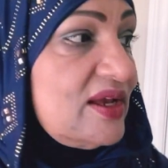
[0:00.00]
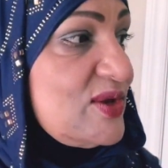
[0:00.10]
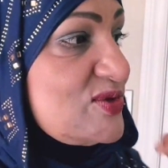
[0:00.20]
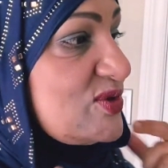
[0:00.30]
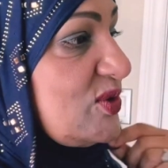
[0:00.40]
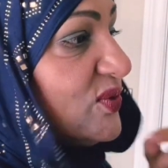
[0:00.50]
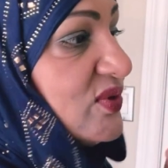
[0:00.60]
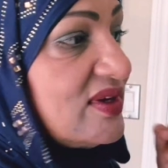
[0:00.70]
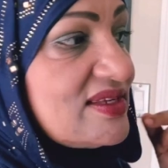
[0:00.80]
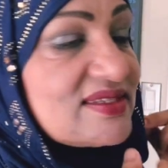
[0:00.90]
So
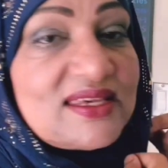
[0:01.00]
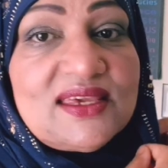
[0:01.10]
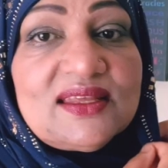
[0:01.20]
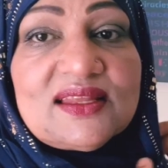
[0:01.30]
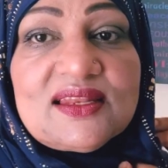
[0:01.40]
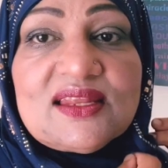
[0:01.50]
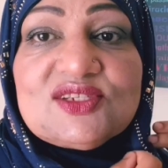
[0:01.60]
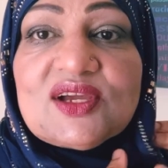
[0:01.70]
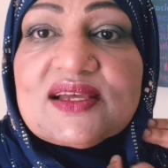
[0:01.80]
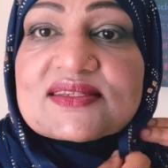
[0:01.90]
see, that
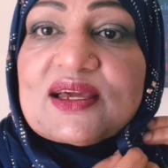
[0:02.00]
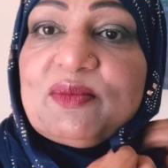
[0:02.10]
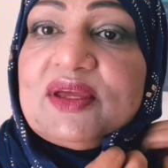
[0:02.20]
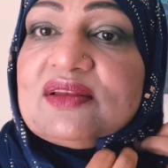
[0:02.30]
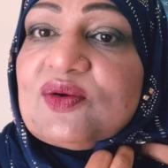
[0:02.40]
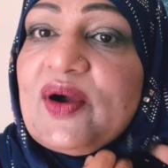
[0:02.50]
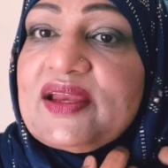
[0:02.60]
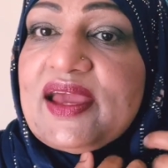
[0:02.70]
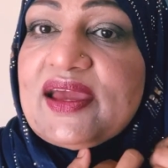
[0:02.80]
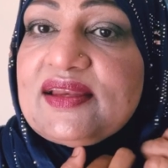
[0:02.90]
ninja has come in quite
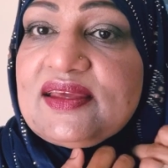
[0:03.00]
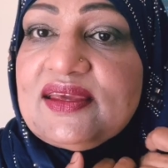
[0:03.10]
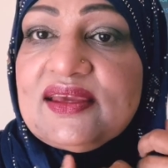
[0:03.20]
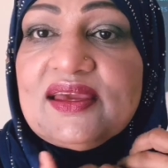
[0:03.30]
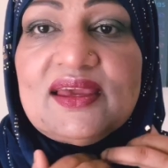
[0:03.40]
handy,